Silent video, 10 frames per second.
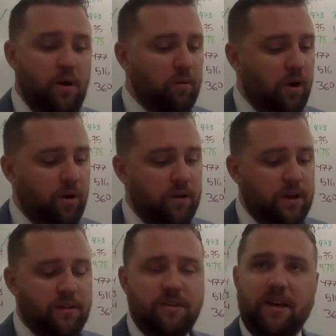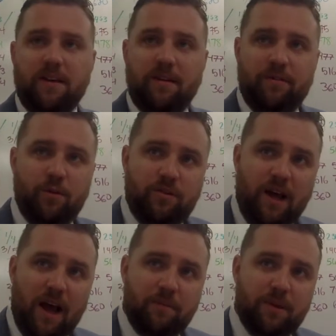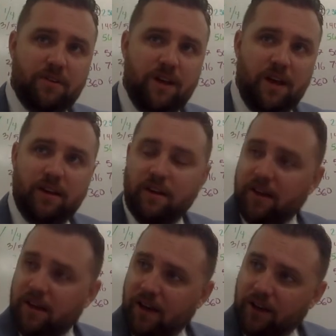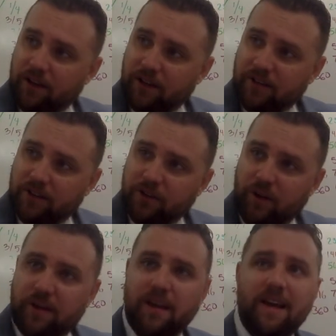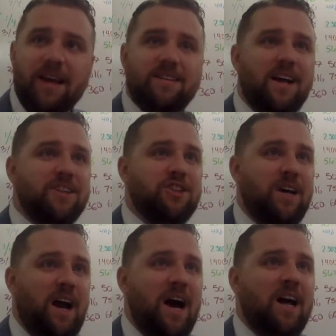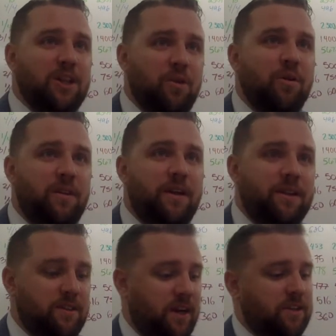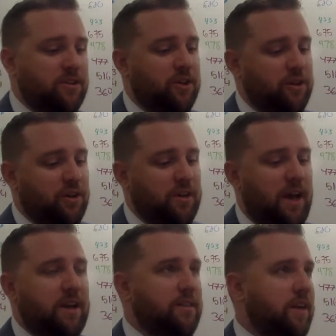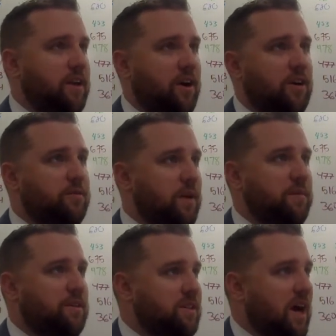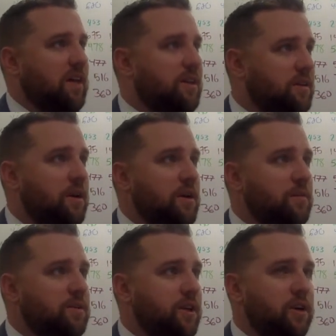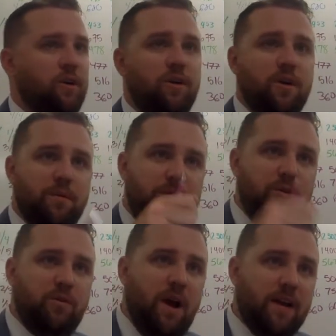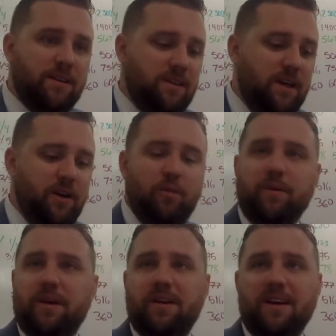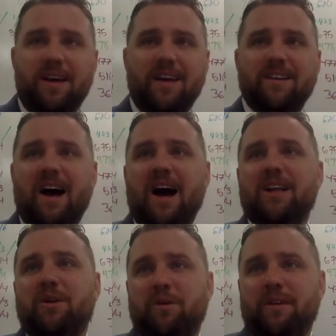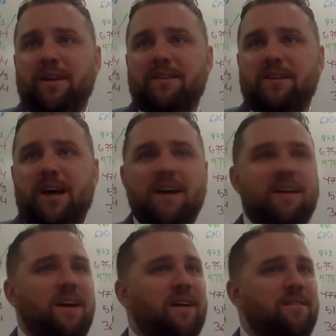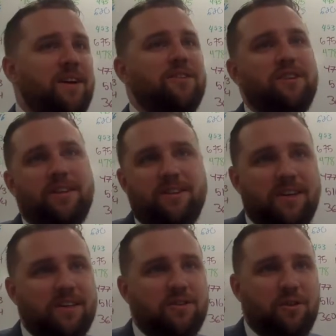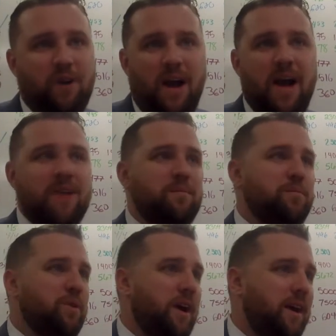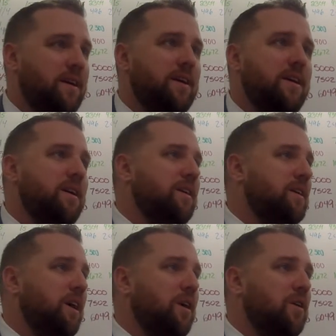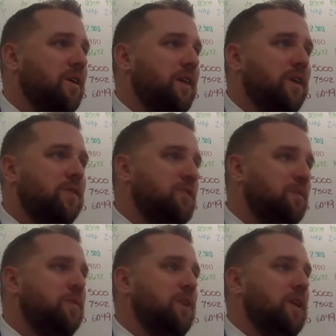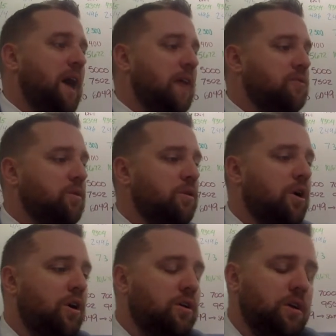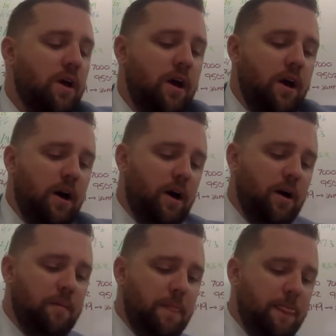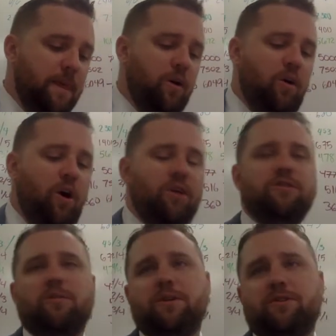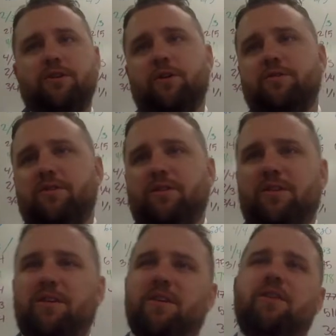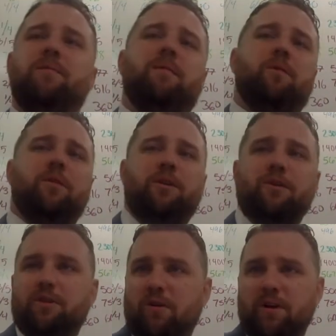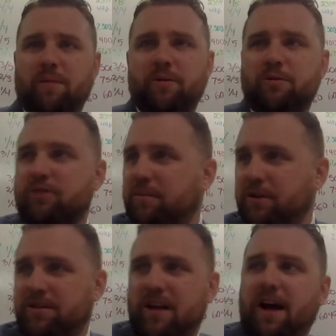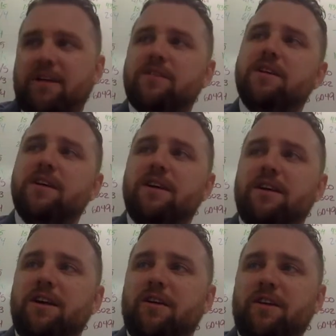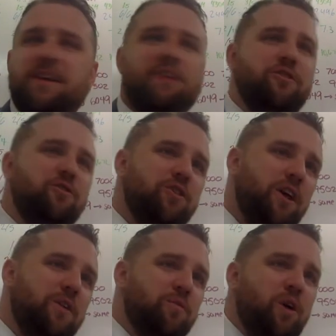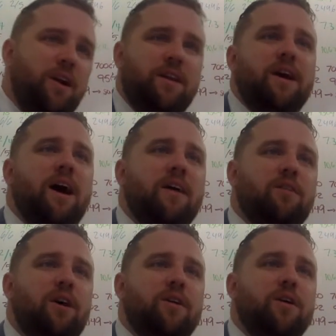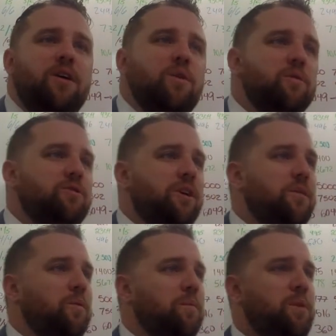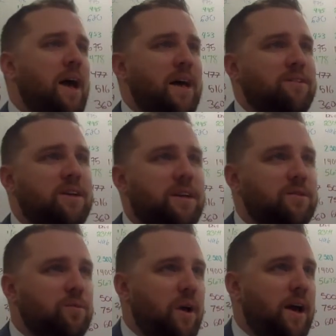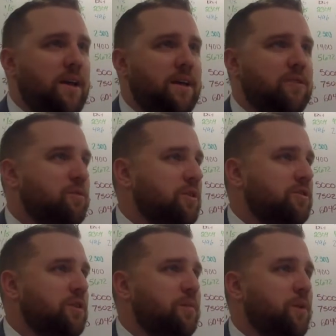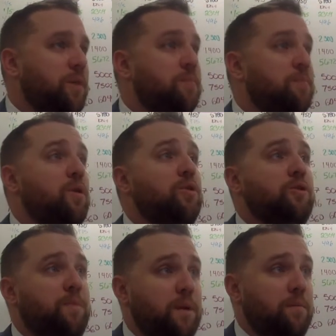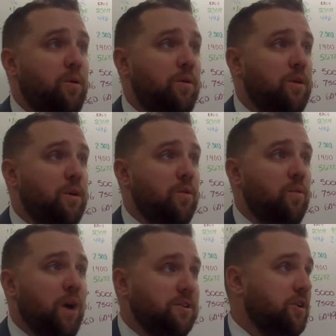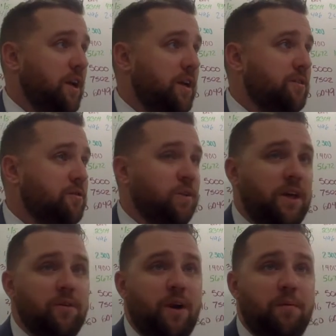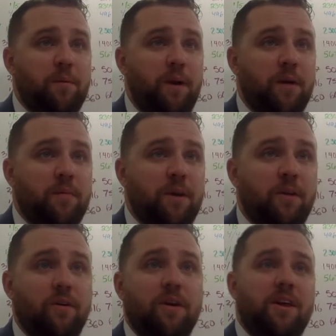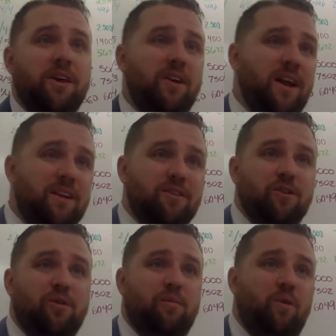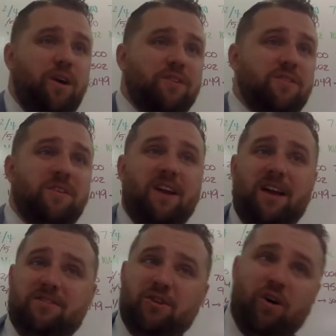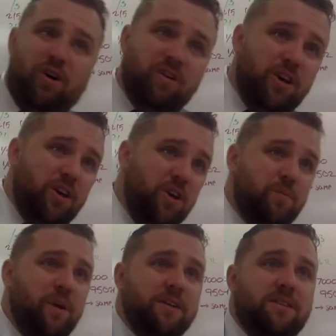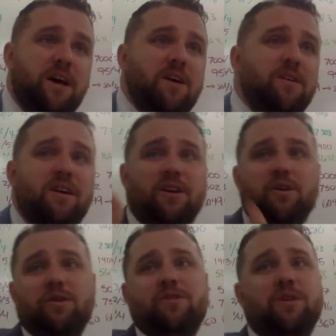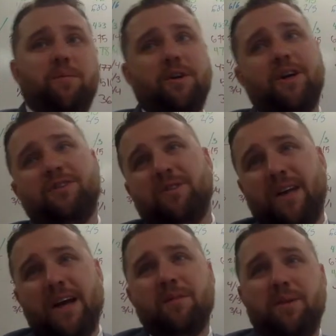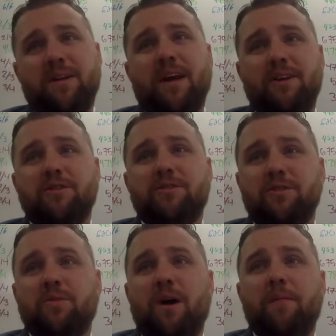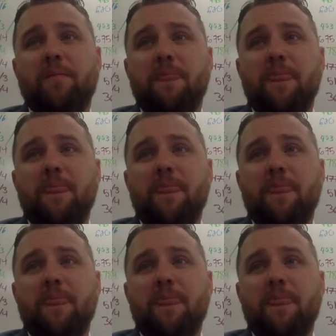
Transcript: well, see if you tap this thing and you listen to it, it's actually hollow on the inside. So you look at it and you think, oh, it might be solid material. But if you crack this thing open, it's hollow on the inside. Eventually, these things crack, break, and they don't typically last real long. Also, Miss Jones, you remember when you were growing up, those slip and slides? The kids used to like run and dive on. Well, see, when plastic gets wet, it gets really slippery, and most people wash their hands before they get ready to prepare a meal. Your hand's a little moist. If the knife's dull, you press down, you can slip and cut you, and that can be dangerous as well.